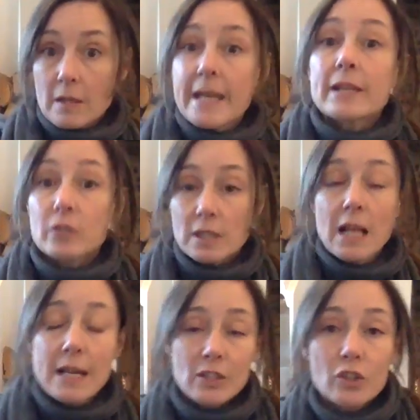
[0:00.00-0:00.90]
heel
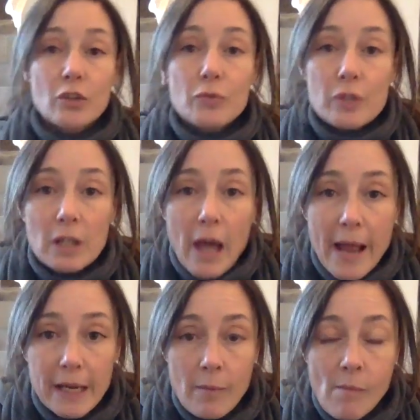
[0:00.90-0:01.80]
slide on your other
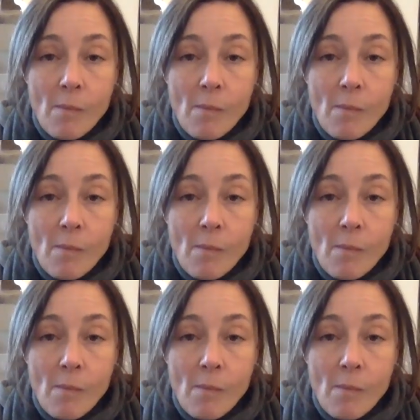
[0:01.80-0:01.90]
leg.